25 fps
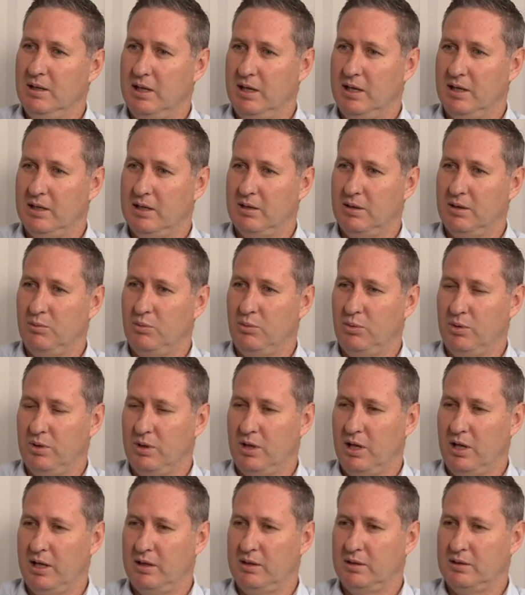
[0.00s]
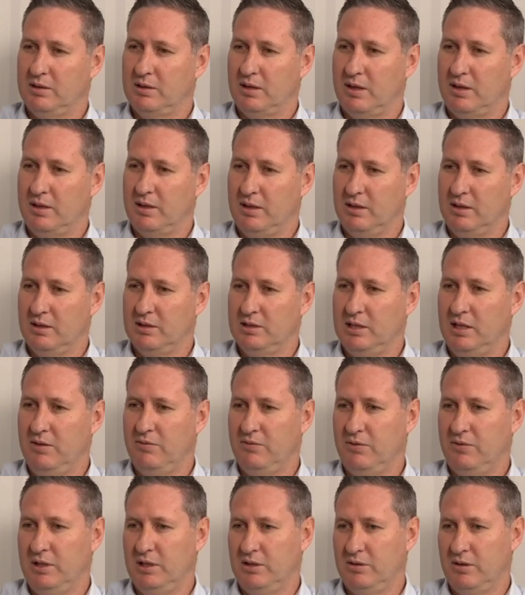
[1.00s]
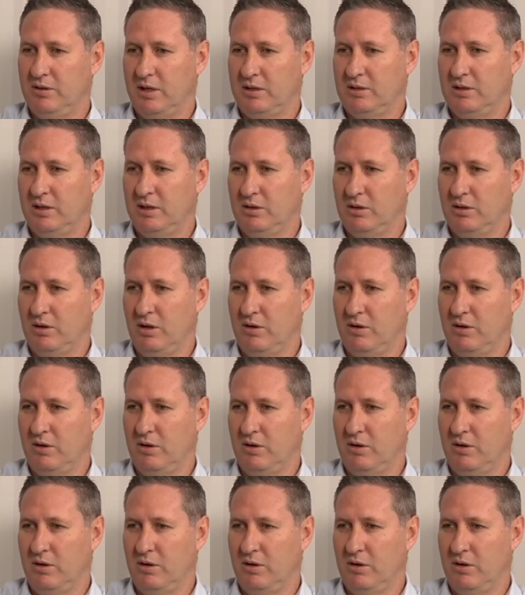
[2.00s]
Uh, that I think the chief restructuring